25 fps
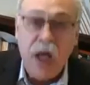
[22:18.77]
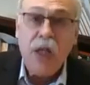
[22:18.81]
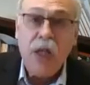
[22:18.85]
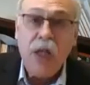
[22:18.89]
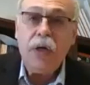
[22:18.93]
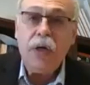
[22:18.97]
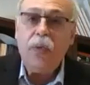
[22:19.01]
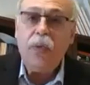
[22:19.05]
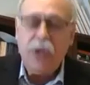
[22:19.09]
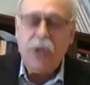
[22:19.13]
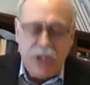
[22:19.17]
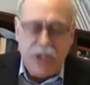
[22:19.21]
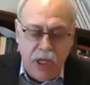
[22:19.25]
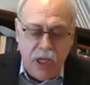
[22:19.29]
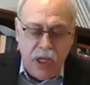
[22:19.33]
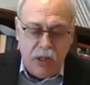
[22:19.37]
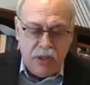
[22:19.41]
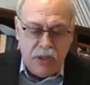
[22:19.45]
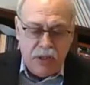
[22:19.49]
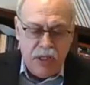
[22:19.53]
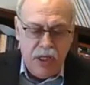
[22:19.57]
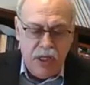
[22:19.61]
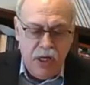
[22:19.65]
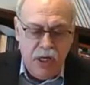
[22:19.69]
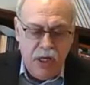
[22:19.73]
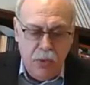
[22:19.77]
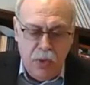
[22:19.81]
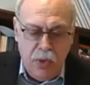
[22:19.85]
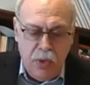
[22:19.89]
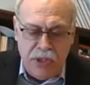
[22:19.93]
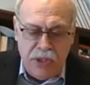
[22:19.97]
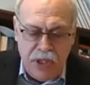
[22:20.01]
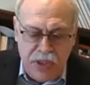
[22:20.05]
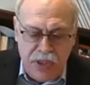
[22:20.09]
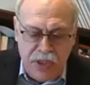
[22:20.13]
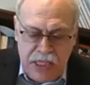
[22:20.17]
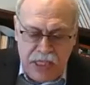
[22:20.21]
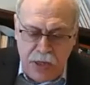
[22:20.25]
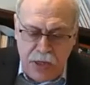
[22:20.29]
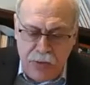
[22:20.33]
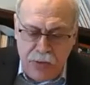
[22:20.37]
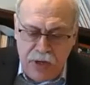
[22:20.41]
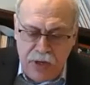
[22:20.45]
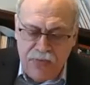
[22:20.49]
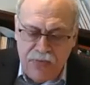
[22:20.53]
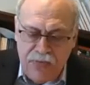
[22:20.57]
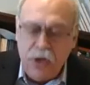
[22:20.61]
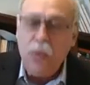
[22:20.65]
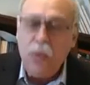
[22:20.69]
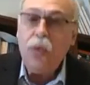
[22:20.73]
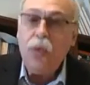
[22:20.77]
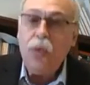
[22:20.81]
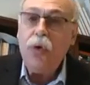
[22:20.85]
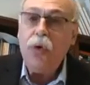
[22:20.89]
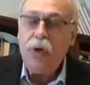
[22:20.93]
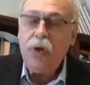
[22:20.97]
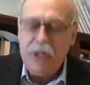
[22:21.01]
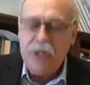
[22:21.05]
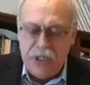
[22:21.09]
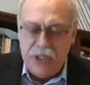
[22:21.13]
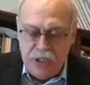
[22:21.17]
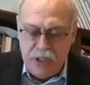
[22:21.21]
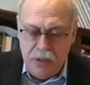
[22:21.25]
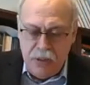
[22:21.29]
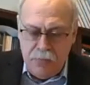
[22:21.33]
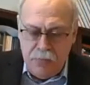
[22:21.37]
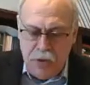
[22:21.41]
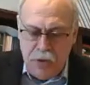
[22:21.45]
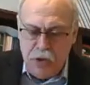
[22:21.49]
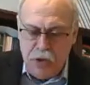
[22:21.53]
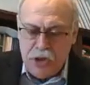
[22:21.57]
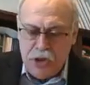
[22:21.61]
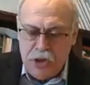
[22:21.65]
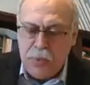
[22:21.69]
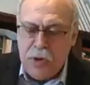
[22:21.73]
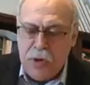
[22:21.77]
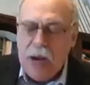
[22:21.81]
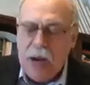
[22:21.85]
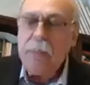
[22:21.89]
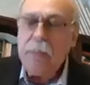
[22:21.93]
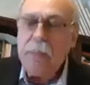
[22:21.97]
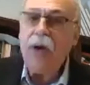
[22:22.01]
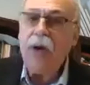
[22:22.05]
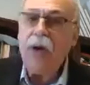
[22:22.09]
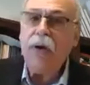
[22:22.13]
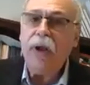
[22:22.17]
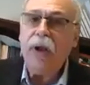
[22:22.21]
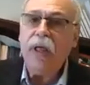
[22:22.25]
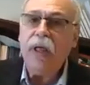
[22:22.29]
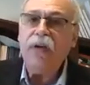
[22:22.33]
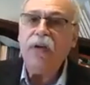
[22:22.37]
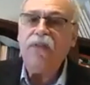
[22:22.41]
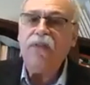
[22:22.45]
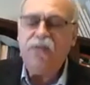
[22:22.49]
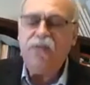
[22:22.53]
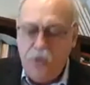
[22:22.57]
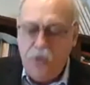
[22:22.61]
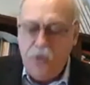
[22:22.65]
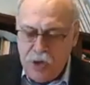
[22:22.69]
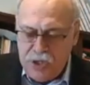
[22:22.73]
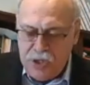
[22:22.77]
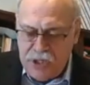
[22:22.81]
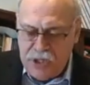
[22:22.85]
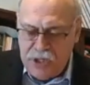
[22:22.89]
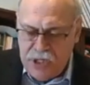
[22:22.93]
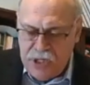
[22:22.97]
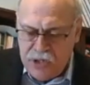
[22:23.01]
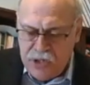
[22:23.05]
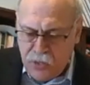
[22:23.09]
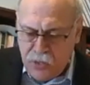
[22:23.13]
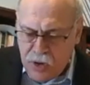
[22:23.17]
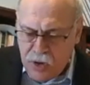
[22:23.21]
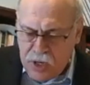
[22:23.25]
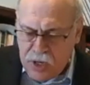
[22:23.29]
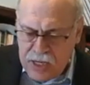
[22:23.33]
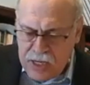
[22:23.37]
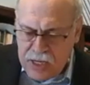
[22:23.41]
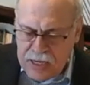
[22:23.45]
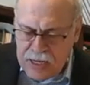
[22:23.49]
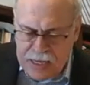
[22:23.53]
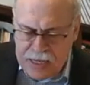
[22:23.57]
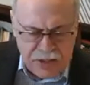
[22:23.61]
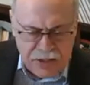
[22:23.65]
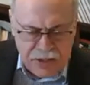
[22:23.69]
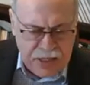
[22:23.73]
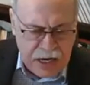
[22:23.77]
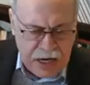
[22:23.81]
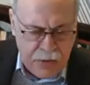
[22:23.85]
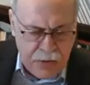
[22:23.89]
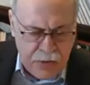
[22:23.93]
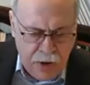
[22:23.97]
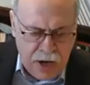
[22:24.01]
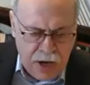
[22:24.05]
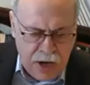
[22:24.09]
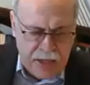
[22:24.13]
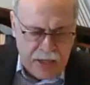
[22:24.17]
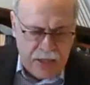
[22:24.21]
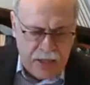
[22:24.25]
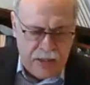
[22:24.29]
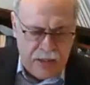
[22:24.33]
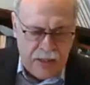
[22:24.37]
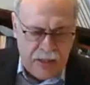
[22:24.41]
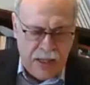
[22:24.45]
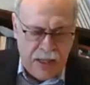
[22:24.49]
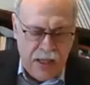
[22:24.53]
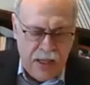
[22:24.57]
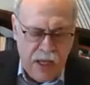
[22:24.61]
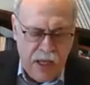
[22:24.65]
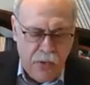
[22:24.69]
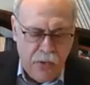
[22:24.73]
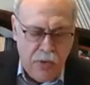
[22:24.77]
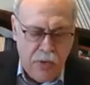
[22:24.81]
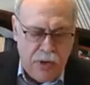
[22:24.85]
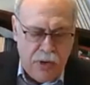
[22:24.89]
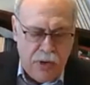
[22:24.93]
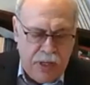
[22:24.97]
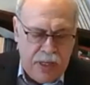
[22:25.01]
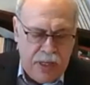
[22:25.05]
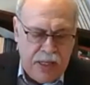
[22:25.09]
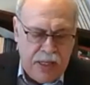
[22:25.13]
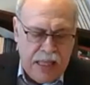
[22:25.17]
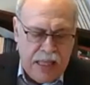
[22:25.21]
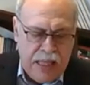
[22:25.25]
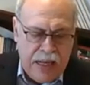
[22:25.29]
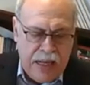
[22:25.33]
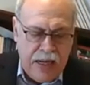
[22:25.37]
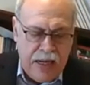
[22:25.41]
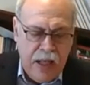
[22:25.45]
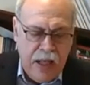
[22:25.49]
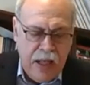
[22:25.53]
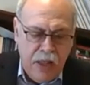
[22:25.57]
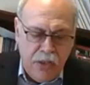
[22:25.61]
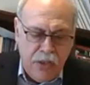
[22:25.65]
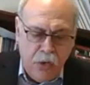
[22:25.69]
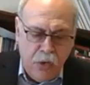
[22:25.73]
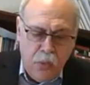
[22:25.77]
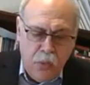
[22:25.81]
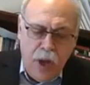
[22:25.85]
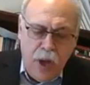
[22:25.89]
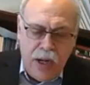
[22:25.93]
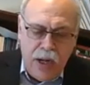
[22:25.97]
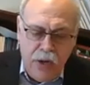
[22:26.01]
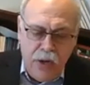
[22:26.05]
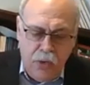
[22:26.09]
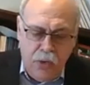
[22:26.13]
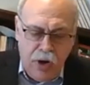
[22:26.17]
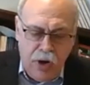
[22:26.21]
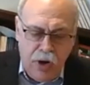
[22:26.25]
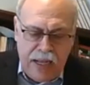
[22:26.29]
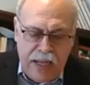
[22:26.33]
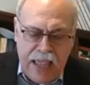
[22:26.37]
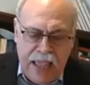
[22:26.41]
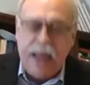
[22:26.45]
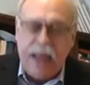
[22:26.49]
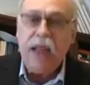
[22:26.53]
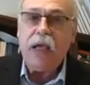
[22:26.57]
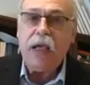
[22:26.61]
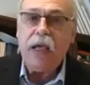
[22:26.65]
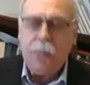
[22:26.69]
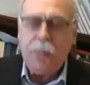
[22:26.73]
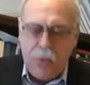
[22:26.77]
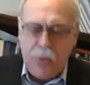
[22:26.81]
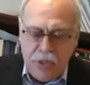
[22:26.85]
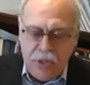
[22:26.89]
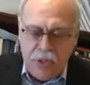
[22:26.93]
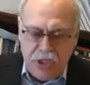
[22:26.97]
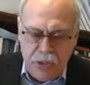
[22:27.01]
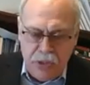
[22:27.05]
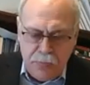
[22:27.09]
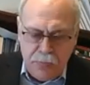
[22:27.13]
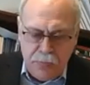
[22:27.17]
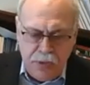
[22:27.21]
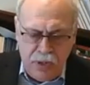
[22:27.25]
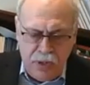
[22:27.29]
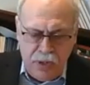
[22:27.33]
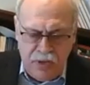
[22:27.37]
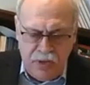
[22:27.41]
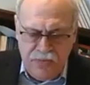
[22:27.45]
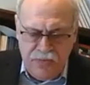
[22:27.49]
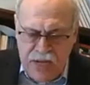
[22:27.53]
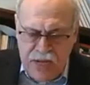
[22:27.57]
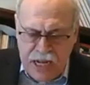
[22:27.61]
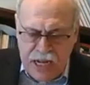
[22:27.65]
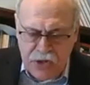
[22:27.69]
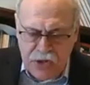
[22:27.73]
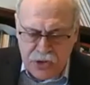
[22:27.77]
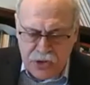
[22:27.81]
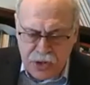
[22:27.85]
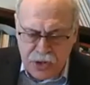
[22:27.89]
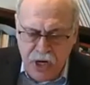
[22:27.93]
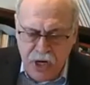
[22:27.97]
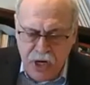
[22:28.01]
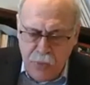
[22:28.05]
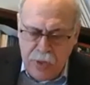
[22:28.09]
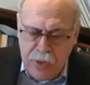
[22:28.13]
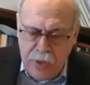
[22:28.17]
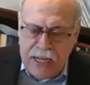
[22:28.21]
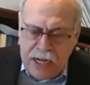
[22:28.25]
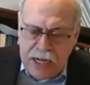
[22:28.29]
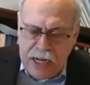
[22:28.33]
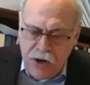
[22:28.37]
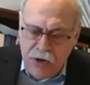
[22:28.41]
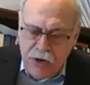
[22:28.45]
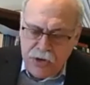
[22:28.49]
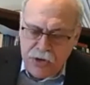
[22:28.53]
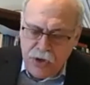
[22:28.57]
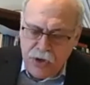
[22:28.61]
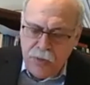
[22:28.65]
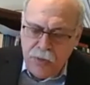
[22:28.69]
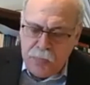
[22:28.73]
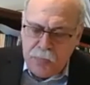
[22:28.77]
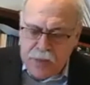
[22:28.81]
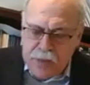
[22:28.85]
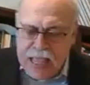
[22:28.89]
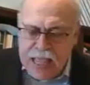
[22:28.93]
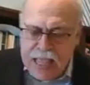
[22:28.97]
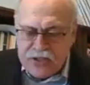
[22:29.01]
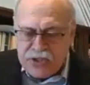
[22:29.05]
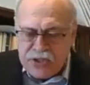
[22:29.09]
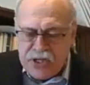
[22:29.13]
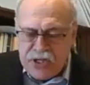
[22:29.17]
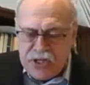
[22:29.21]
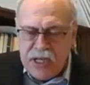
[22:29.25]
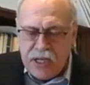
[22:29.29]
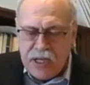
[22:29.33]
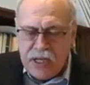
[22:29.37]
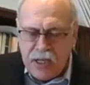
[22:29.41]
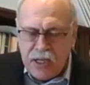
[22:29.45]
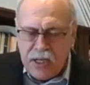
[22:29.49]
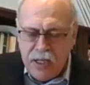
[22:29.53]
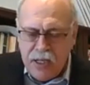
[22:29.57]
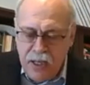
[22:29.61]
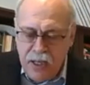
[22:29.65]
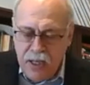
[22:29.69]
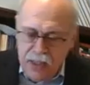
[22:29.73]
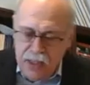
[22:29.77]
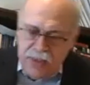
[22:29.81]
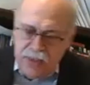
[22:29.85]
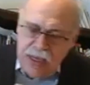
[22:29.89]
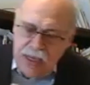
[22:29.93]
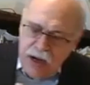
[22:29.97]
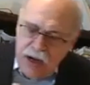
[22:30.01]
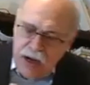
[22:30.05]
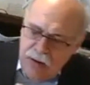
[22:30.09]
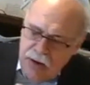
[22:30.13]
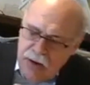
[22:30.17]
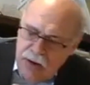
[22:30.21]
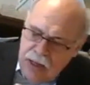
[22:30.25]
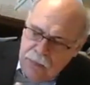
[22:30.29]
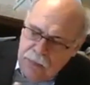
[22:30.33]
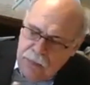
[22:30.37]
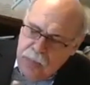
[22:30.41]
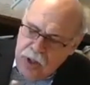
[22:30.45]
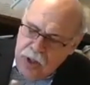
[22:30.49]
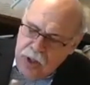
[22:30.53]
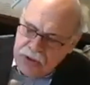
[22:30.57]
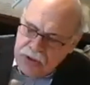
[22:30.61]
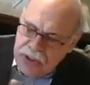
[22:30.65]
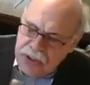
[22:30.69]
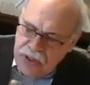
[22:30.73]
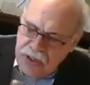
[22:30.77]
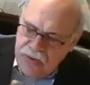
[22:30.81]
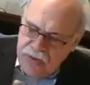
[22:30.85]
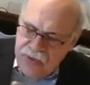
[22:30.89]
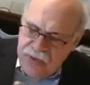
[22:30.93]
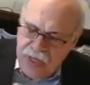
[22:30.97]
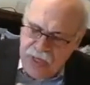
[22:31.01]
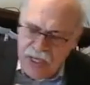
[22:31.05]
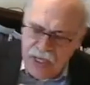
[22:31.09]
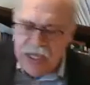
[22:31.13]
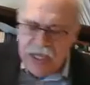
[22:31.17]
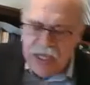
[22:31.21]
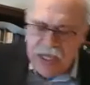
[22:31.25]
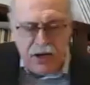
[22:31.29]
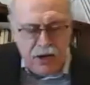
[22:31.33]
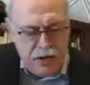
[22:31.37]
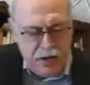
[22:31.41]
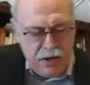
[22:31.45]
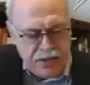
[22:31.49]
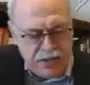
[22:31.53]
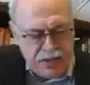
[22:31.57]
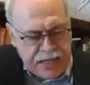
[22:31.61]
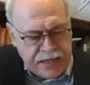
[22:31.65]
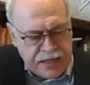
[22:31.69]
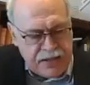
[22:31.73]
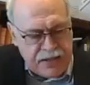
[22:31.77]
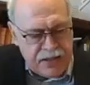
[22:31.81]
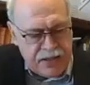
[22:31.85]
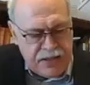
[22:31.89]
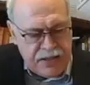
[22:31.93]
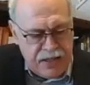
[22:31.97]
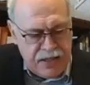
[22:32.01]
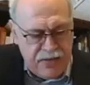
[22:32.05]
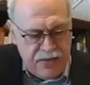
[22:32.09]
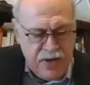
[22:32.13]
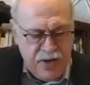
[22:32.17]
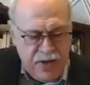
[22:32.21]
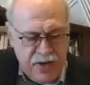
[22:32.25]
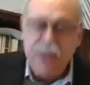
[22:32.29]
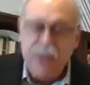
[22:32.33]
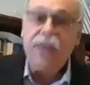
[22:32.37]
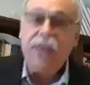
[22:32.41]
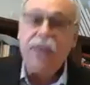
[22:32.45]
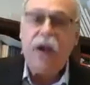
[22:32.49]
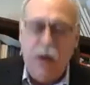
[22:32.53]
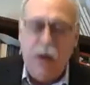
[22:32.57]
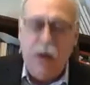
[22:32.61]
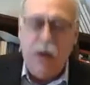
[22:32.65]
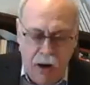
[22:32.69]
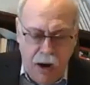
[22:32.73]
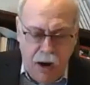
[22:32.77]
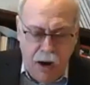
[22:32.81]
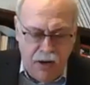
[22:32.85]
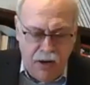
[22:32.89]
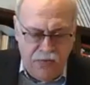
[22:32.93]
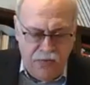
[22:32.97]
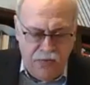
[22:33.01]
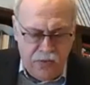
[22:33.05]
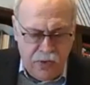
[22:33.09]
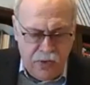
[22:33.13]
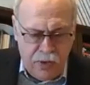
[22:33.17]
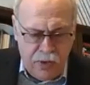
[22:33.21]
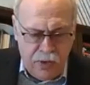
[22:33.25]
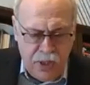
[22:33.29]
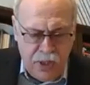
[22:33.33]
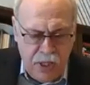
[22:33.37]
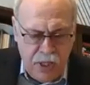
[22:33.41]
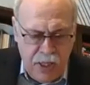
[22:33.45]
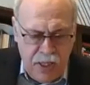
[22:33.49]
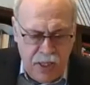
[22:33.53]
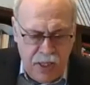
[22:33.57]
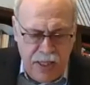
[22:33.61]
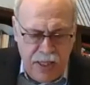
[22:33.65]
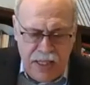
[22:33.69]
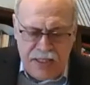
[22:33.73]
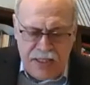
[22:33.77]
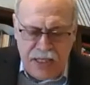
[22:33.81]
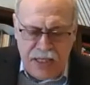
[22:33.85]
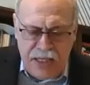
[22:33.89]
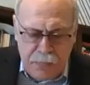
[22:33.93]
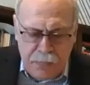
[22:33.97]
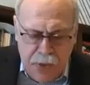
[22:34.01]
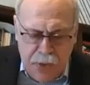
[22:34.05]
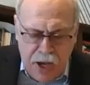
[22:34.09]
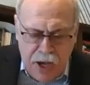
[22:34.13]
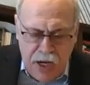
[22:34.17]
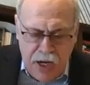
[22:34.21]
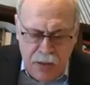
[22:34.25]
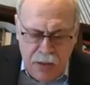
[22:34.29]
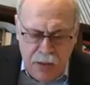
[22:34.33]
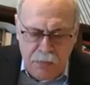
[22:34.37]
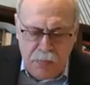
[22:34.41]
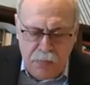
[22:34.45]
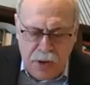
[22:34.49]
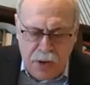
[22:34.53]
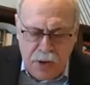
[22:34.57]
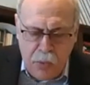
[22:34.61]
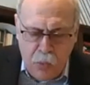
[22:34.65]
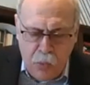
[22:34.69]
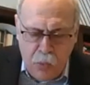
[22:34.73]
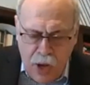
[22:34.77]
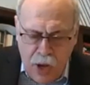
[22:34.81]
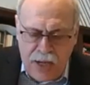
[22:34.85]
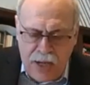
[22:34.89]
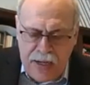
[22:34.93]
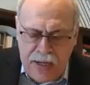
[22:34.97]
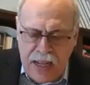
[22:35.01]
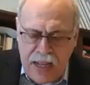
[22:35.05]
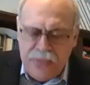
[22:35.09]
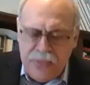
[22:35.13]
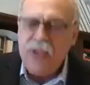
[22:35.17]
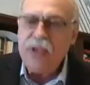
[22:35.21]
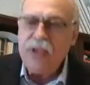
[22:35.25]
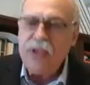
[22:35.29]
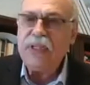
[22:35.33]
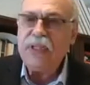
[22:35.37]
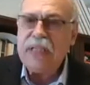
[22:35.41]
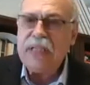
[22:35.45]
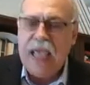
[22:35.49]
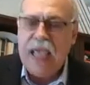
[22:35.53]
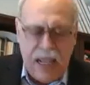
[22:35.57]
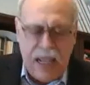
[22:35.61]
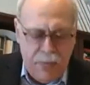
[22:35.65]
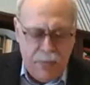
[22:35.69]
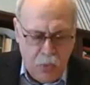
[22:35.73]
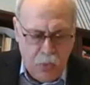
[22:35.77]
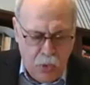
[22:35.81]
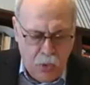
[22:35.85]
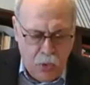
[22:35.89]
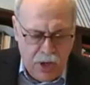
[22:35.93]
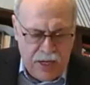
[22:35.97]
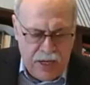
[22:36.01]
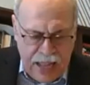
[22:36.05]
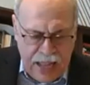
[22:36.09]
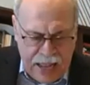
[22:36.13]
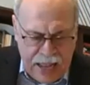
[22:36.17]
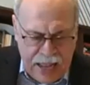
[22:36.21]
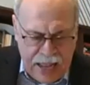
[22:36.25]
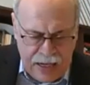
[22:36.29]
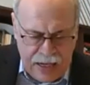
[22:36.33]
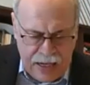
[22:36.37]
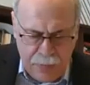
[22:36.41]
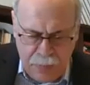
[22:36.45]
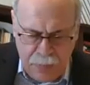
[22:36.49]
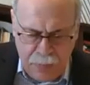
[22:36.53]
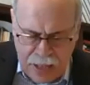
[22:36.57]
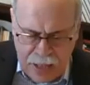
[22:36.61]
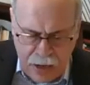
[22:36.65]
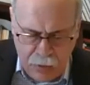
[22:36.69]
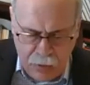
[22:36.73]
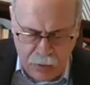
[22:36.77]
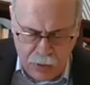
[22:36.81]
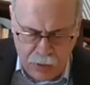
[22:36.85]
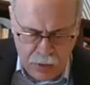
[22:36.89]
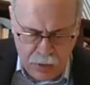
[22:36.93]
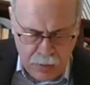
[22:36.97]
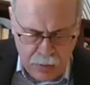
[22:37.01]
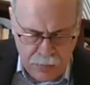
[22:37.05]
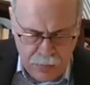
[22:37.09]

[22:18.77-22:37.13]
The result was a theory of the world as composed primarily of forces organized hierarchically. Quoting again, the one organic principle of nature we here term plastic, there impulsive, here sensitive, there artful, is at bottom but one and the same organic power.